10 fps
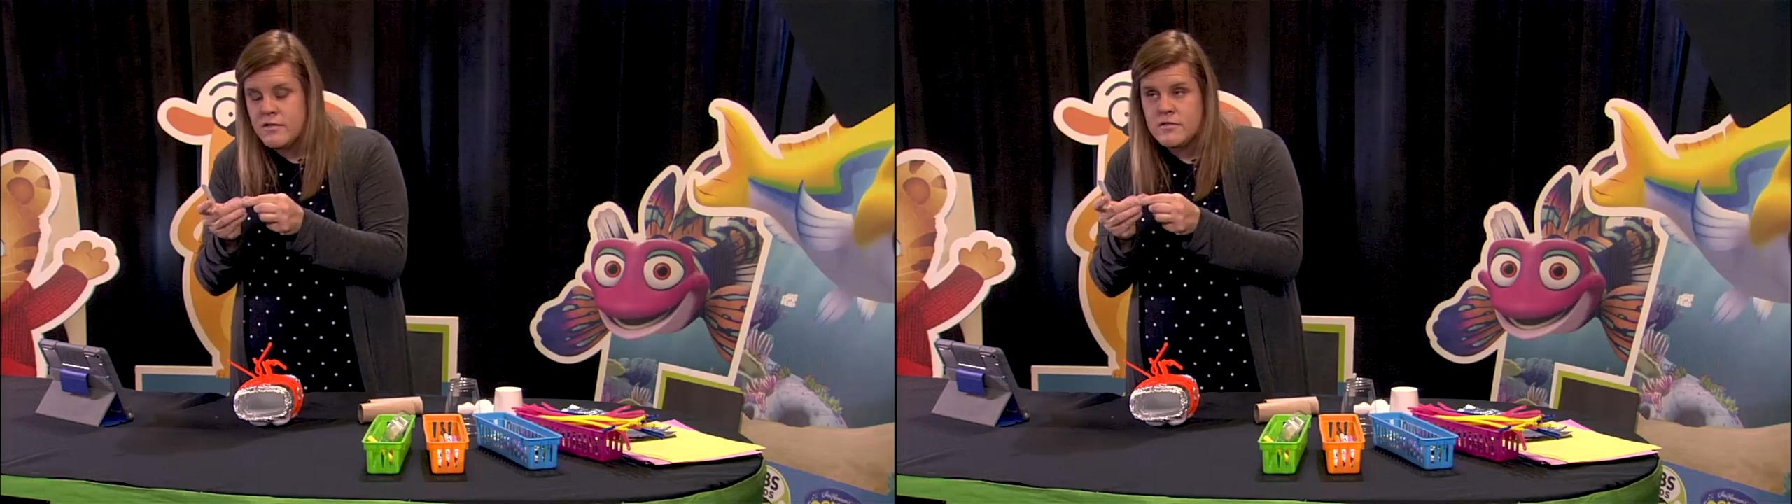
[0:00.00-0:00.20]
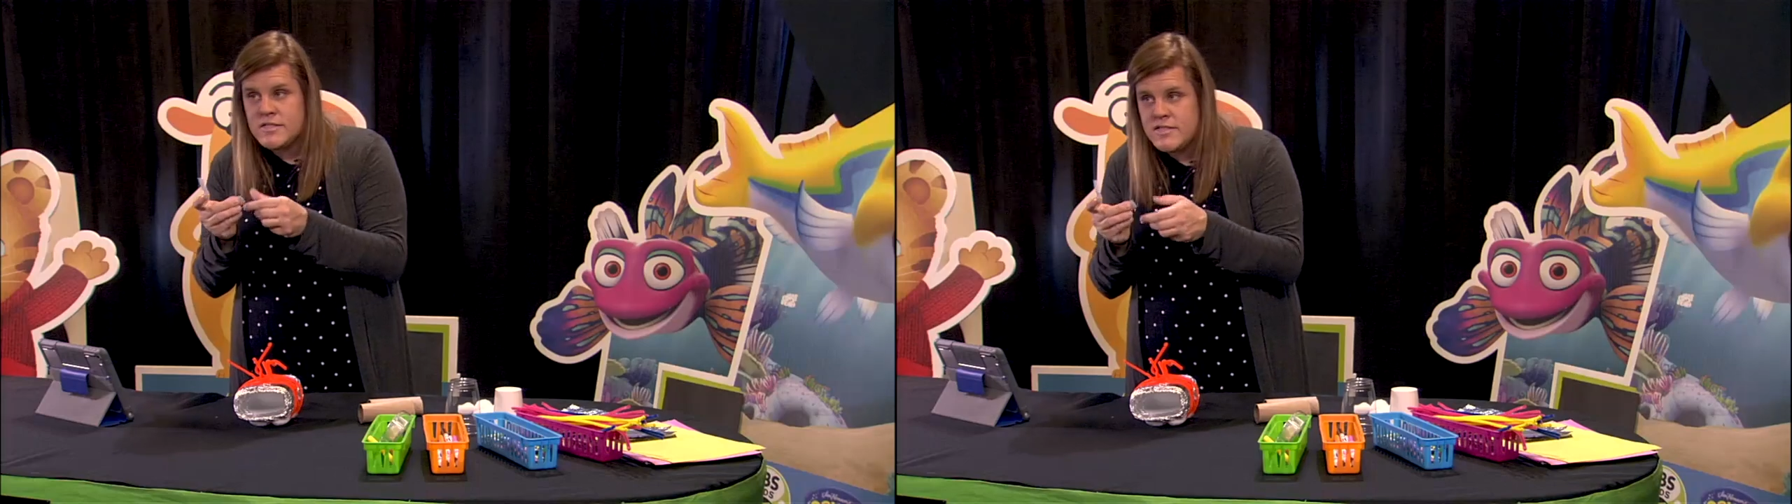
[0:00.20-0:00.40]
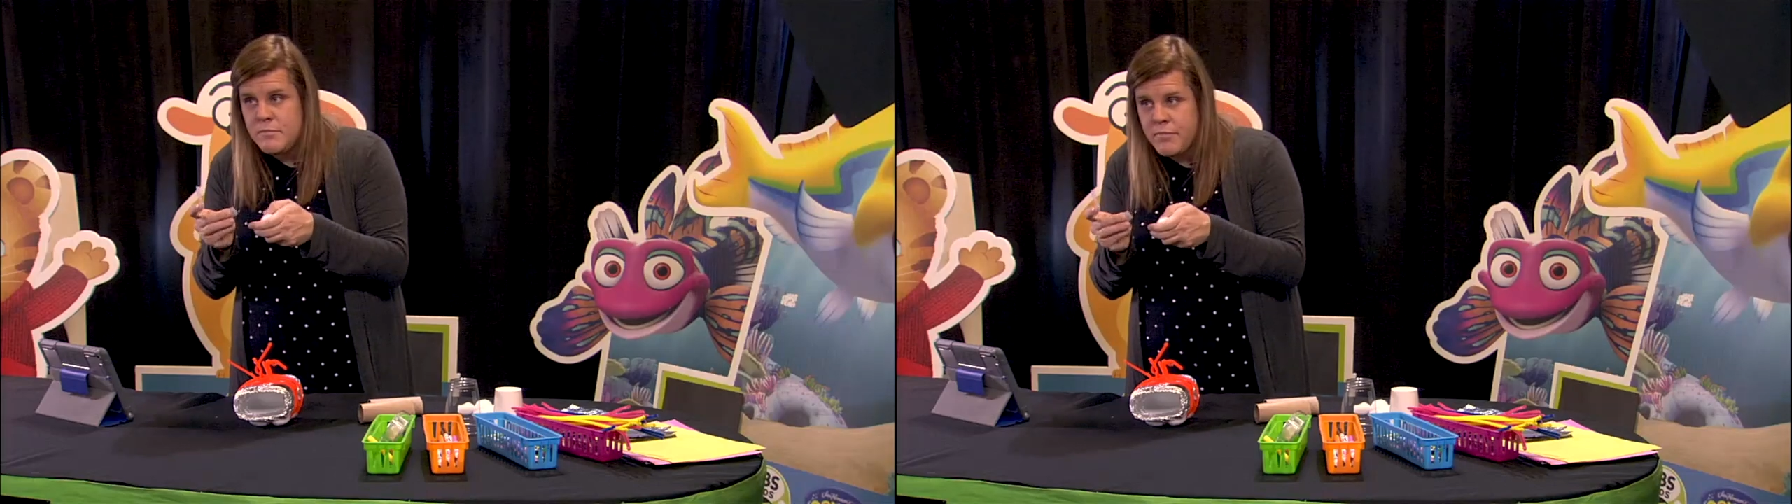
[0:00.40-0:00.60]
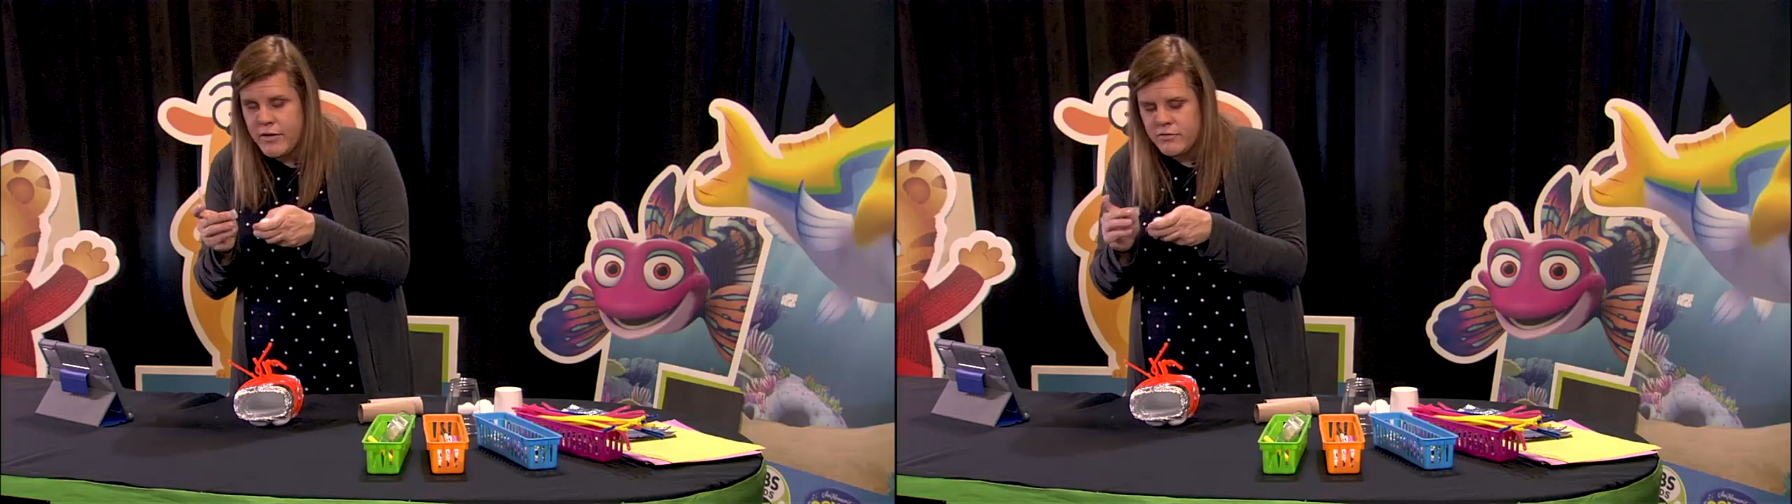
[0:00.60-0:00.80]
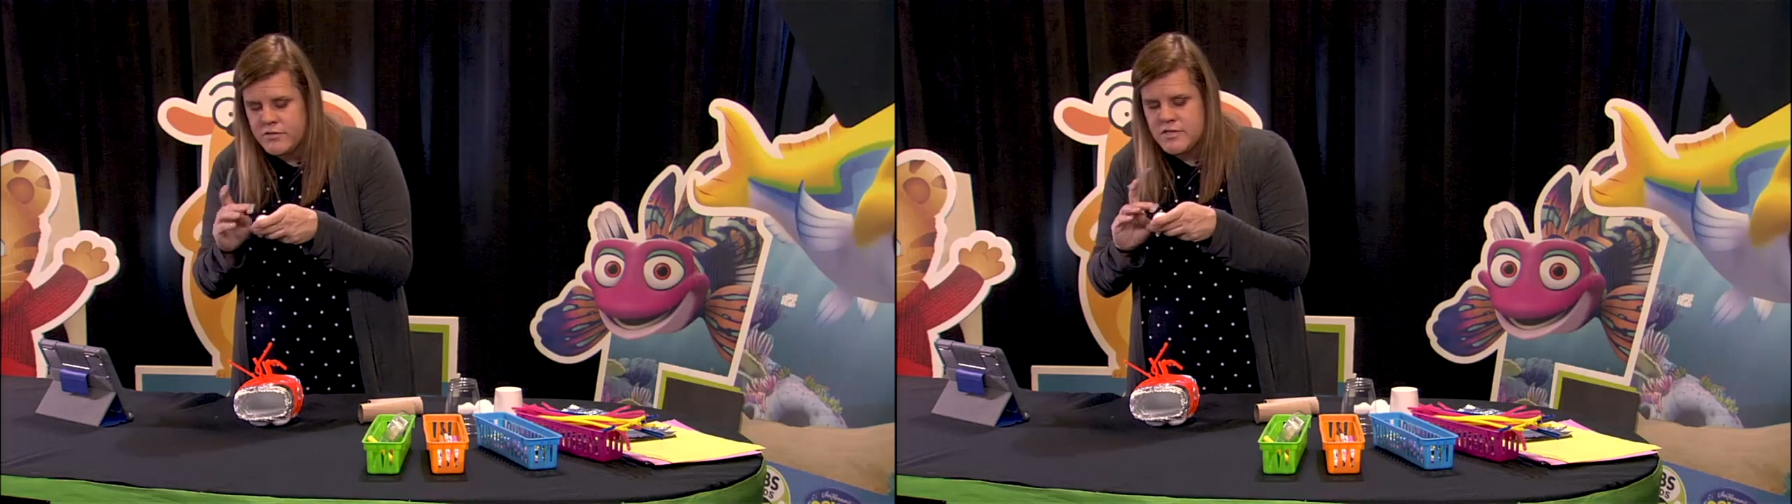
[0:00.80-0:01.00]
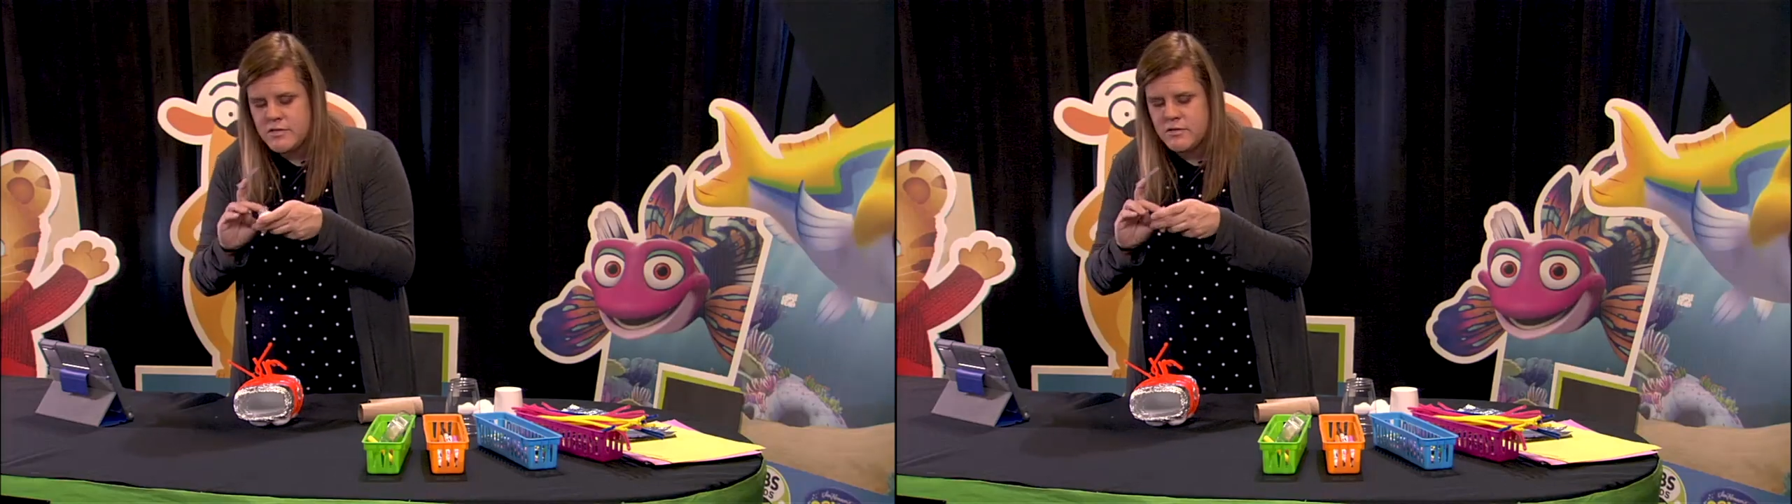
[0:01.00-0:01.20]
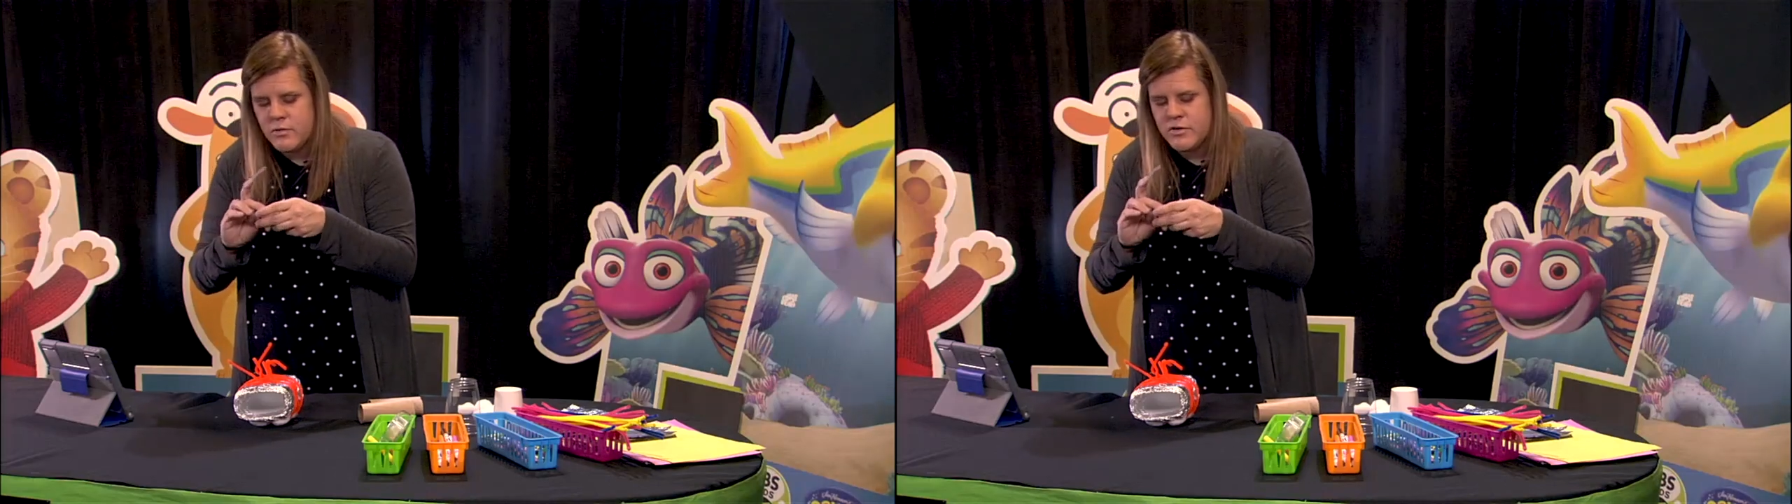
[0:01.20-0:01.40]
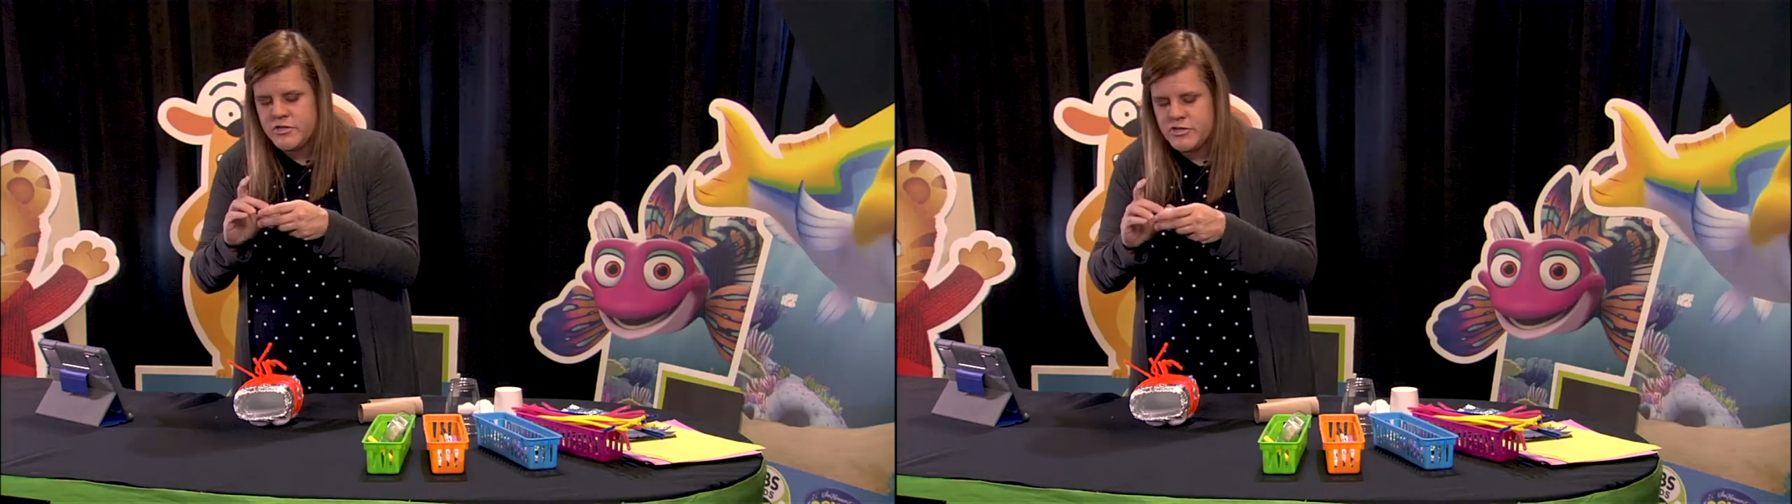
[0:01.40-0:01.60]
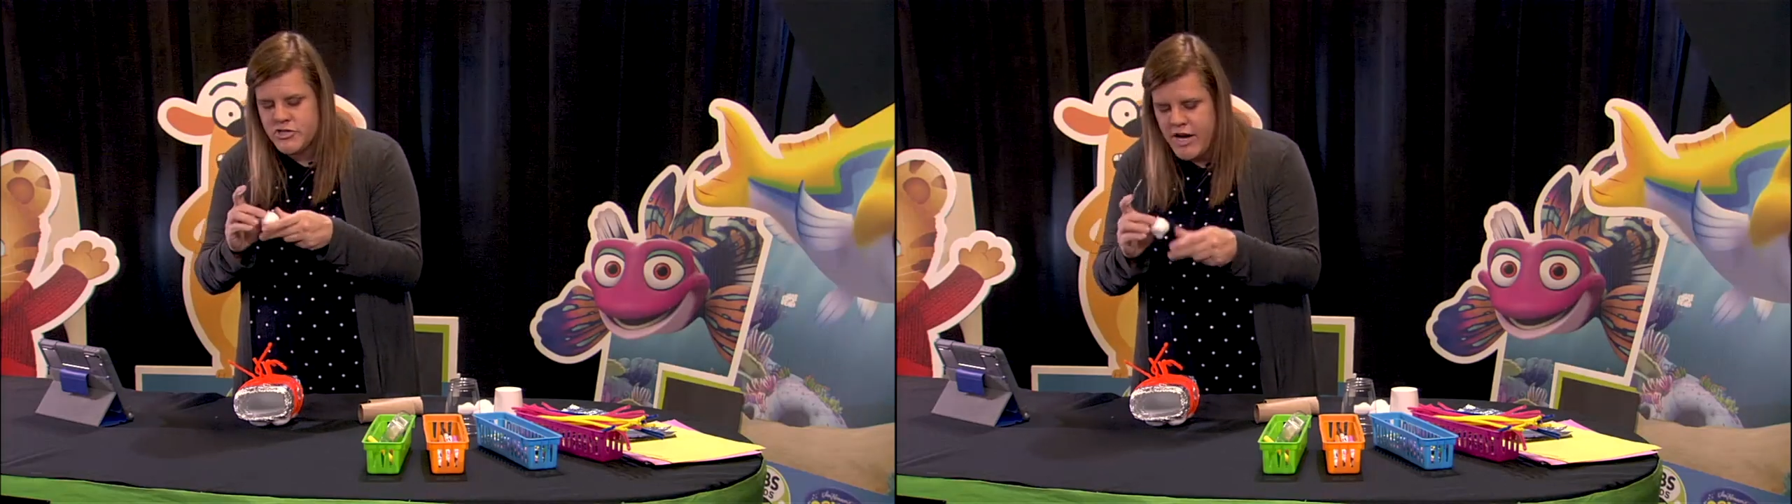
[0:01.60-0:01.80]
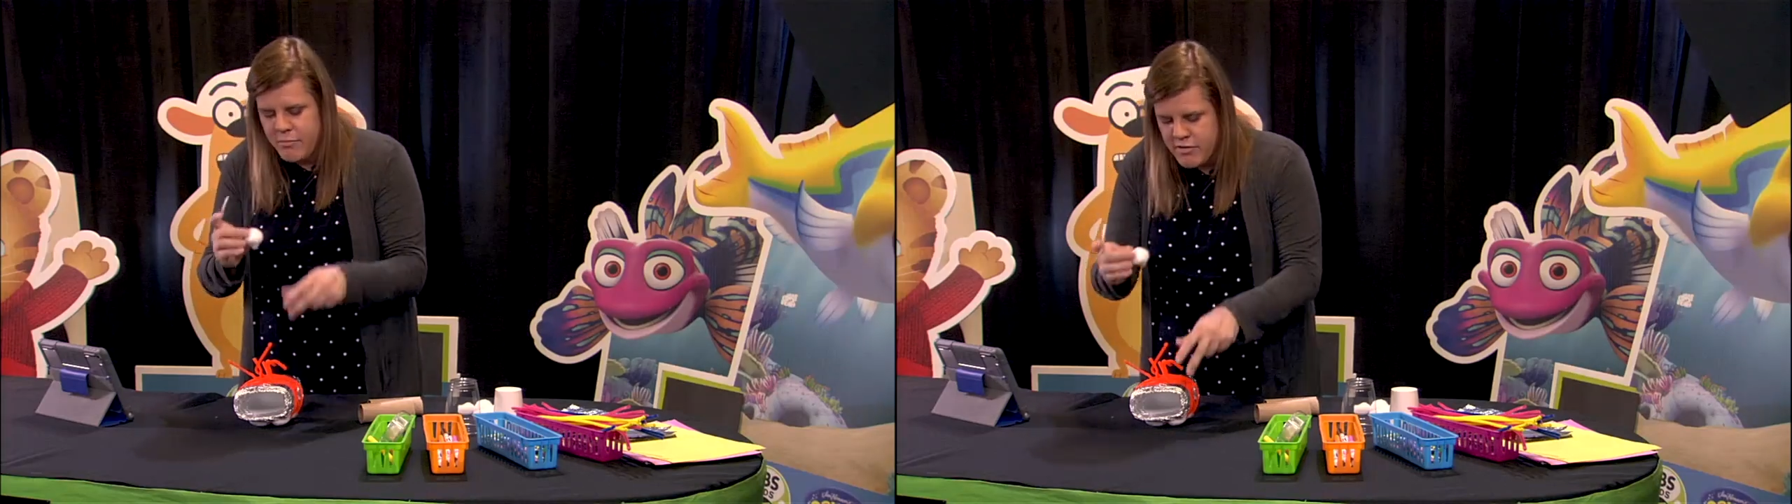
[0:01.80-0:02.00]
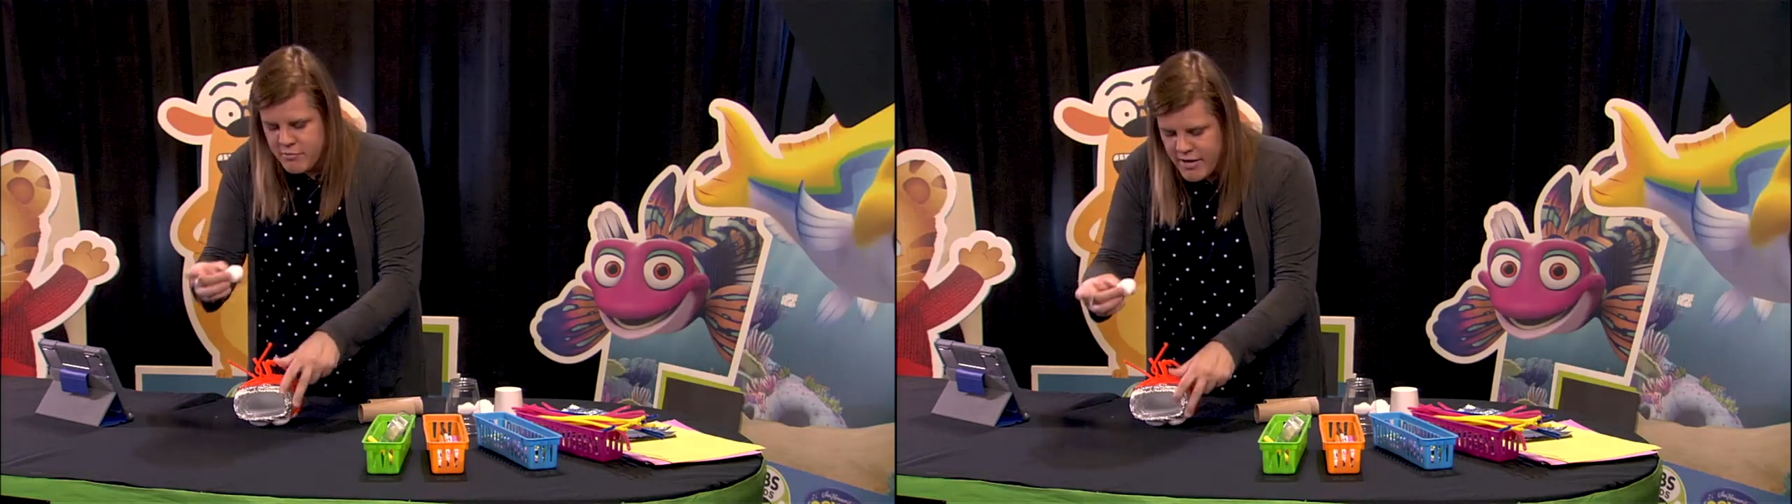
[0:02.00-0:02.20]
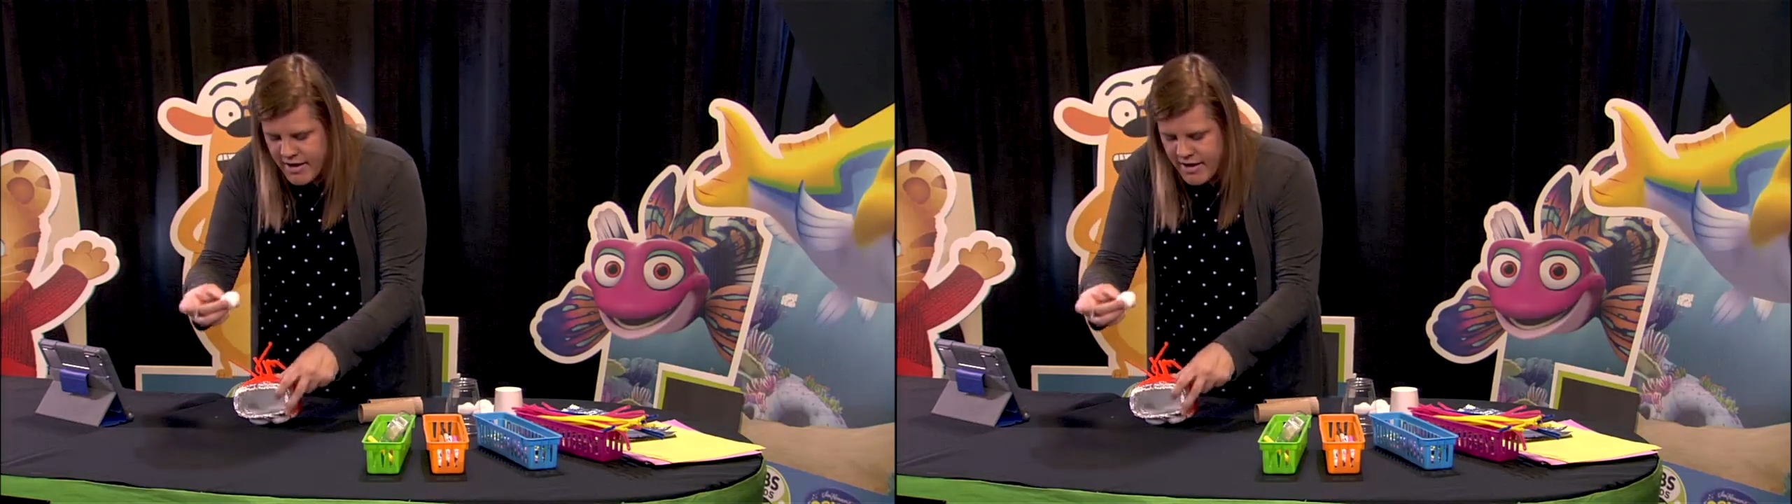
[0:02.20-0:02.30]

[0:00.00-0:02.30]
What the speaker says: seatbelt or strap in my